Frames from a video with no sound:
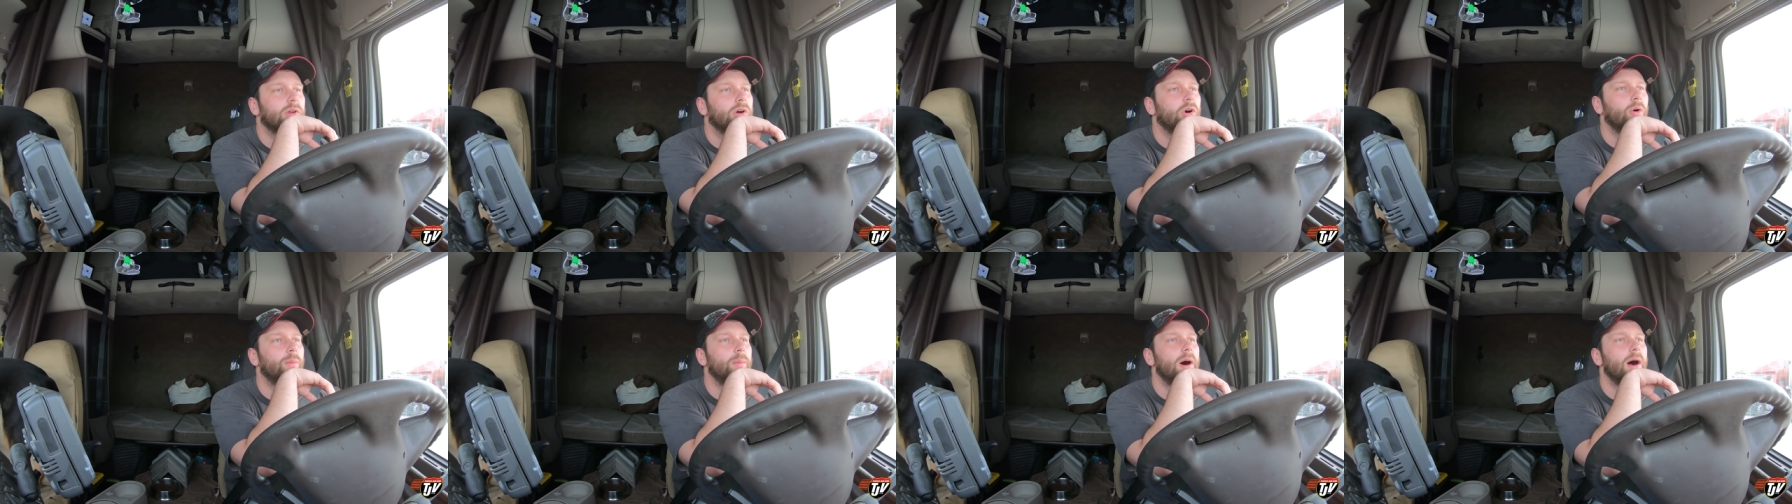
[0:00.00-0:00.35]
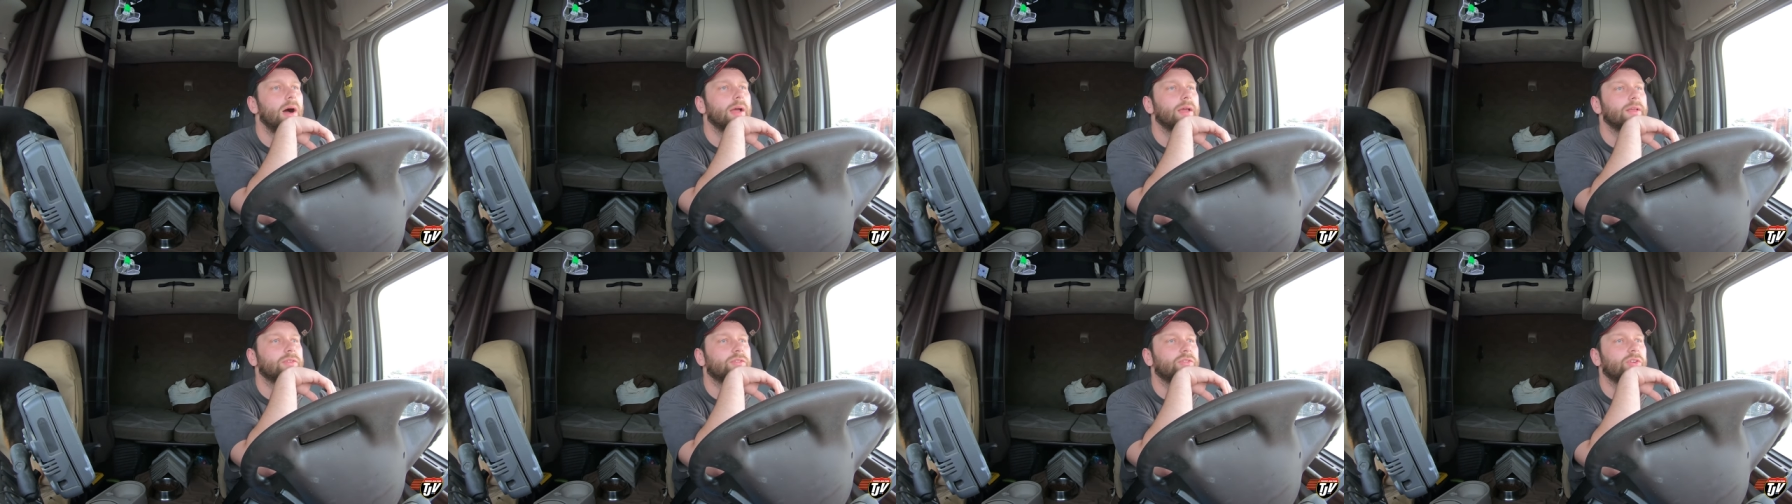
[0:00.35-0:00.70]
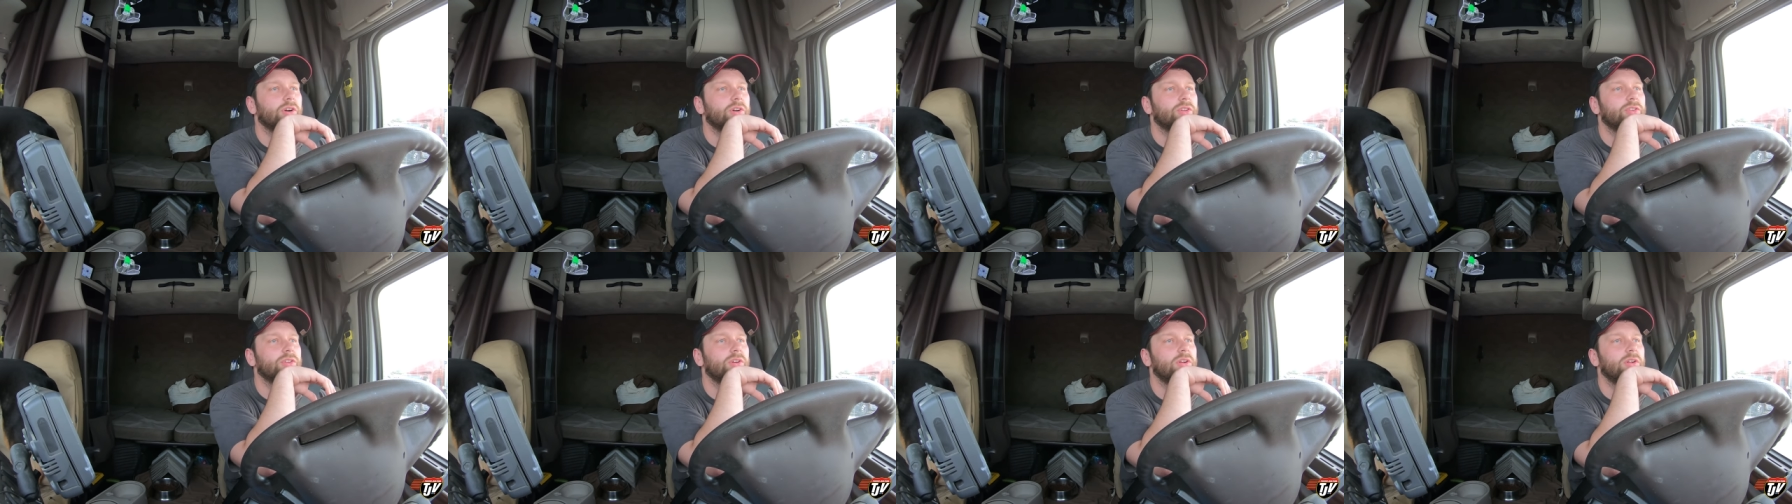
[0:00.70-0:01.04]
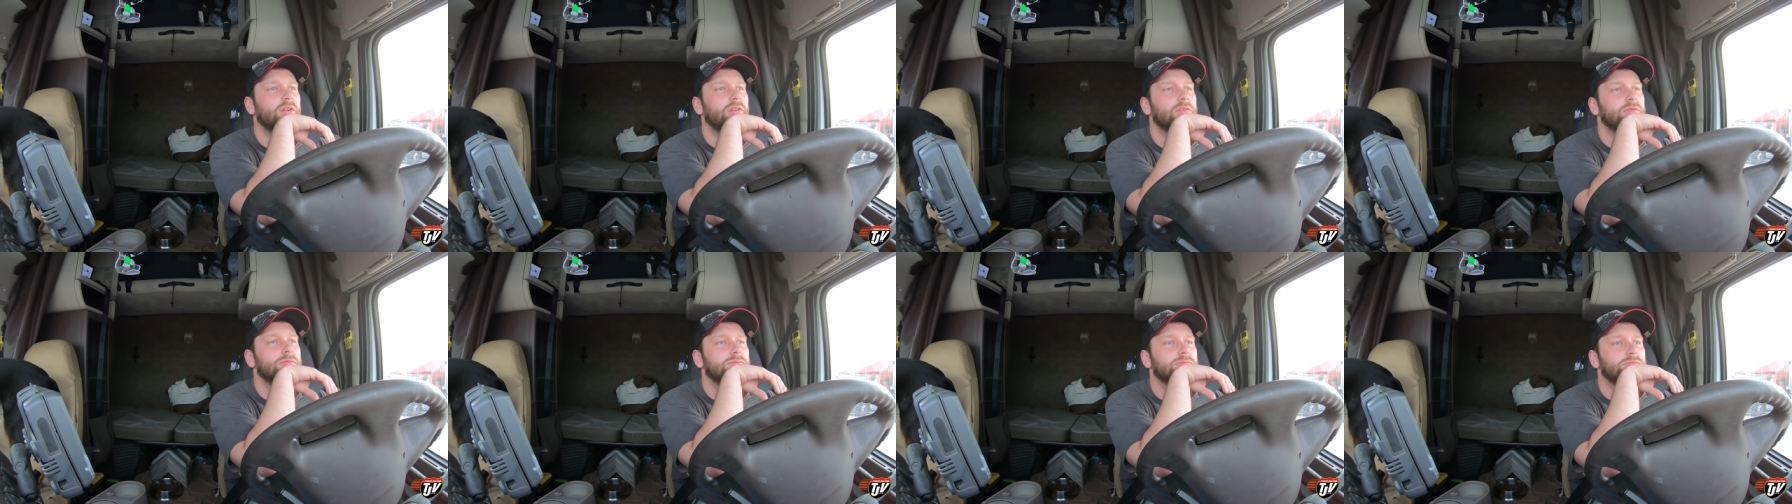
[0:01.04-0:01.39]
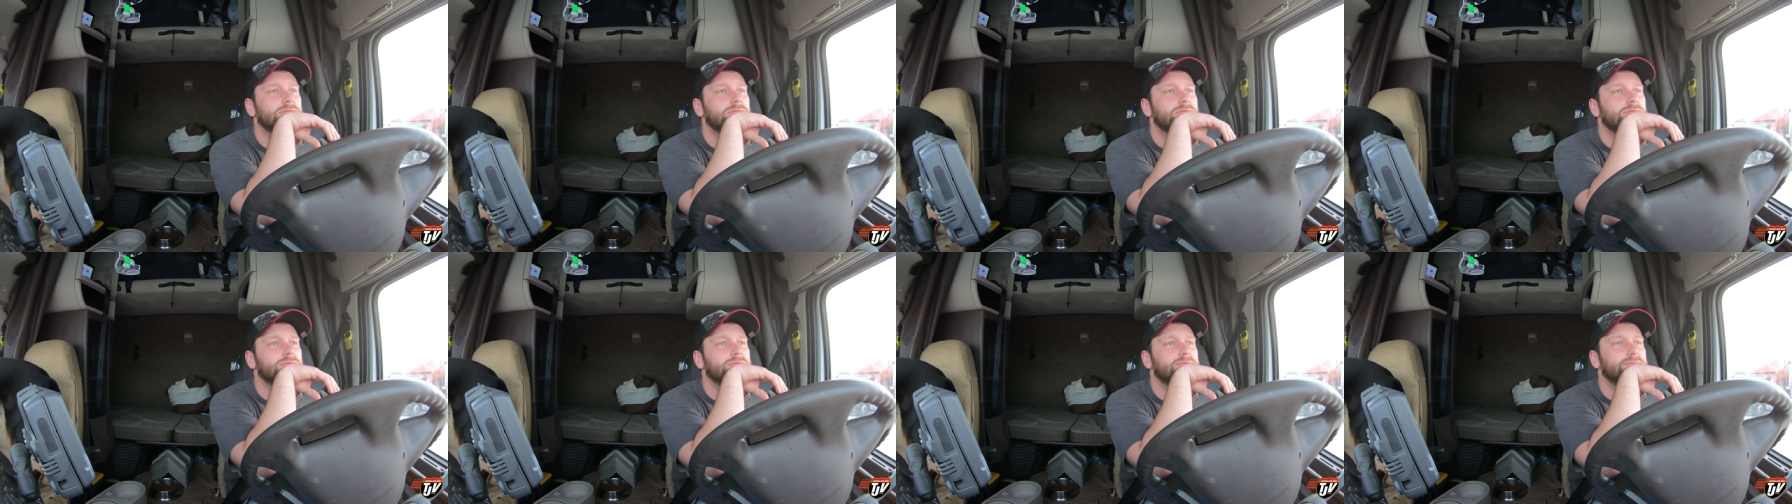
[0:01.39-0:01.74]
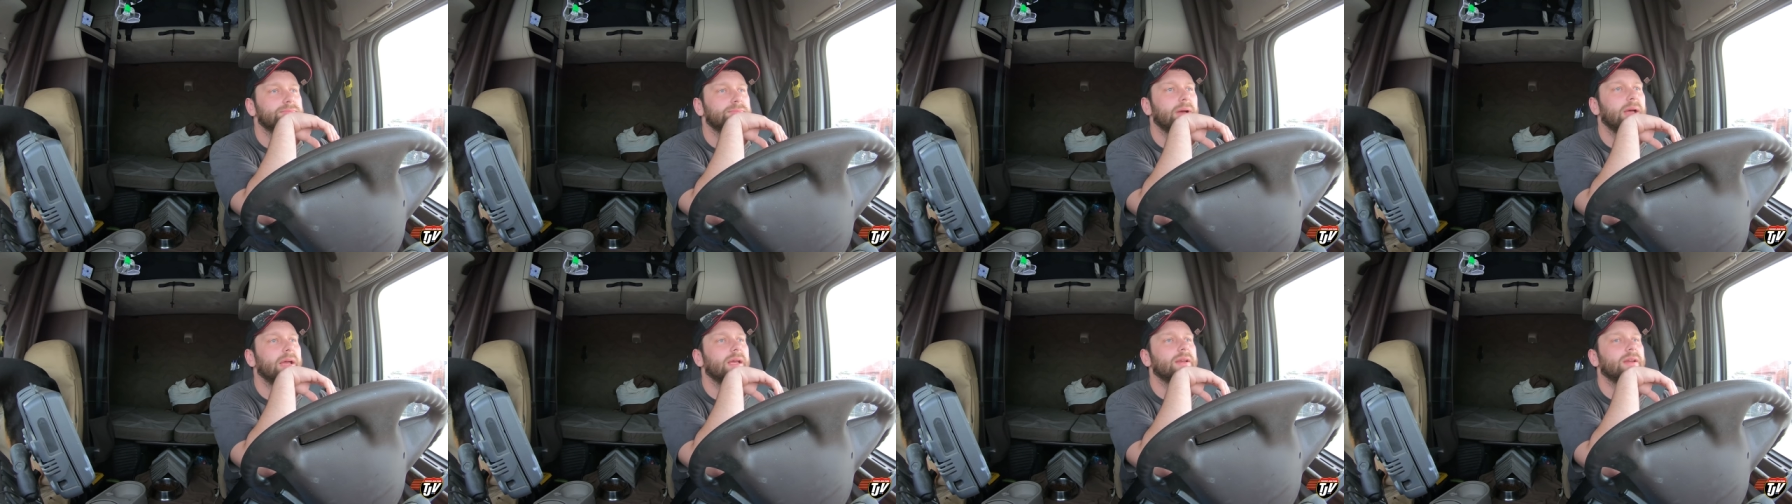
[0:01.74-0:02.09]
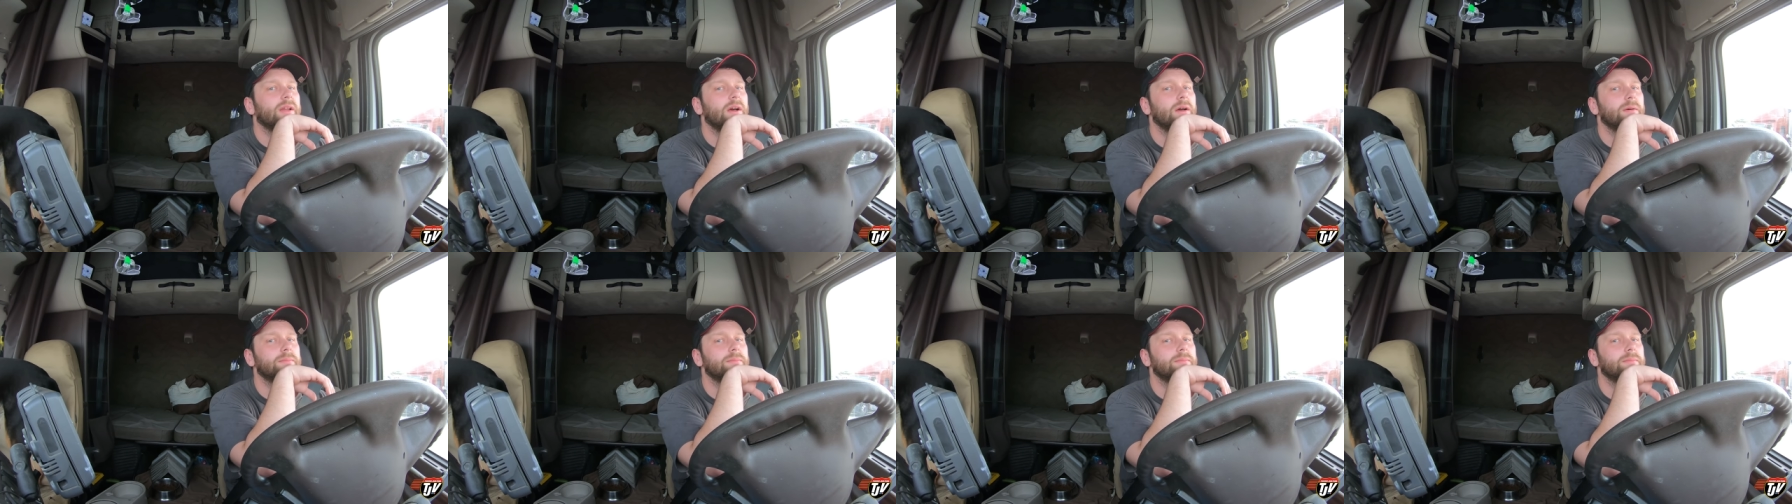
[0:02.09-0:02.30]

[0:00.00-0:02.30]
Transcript: Oh my, his truck's all banged